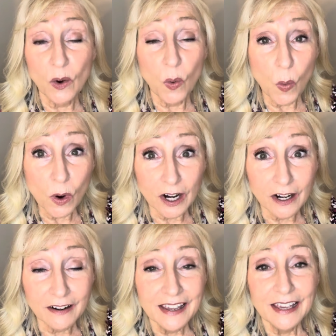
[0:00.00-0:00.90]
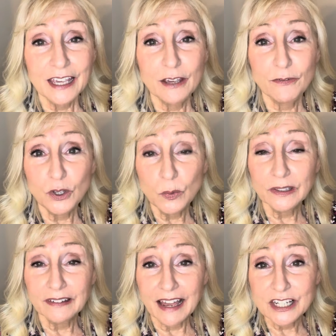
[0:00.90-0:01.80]
Or if you would
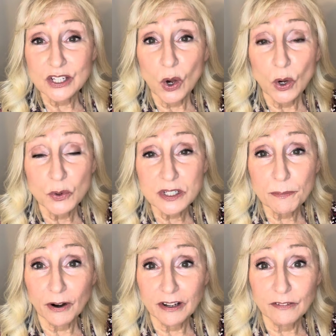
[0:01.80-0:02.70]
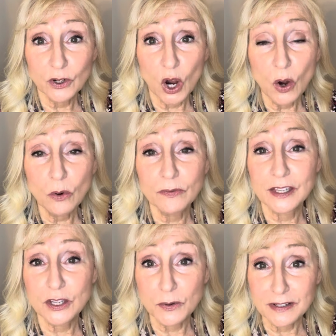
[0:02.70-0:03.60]
like to host a party of your own,
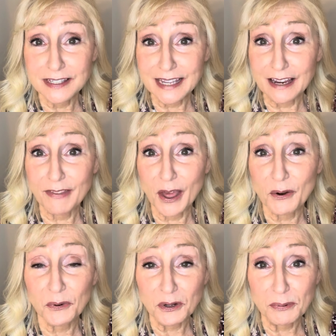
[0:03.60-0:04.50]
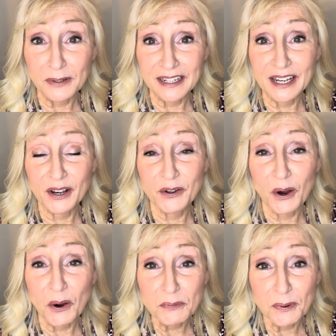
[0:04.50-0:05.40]
then you can save that order, put it in on your
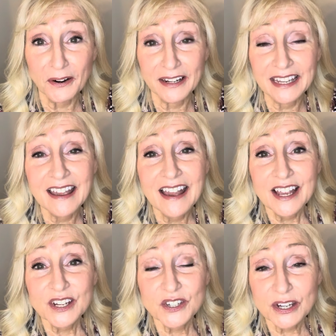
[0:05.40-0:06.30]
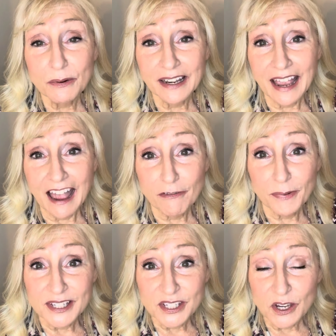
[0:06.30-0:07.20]
own party. She will get a half
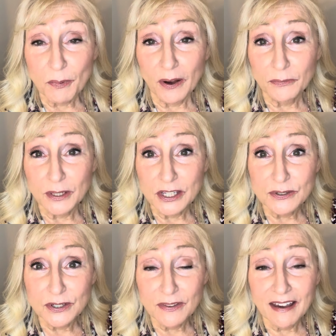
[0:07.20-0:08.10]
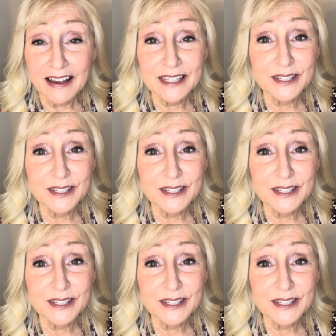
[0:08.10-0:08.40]
price coupon when you do that.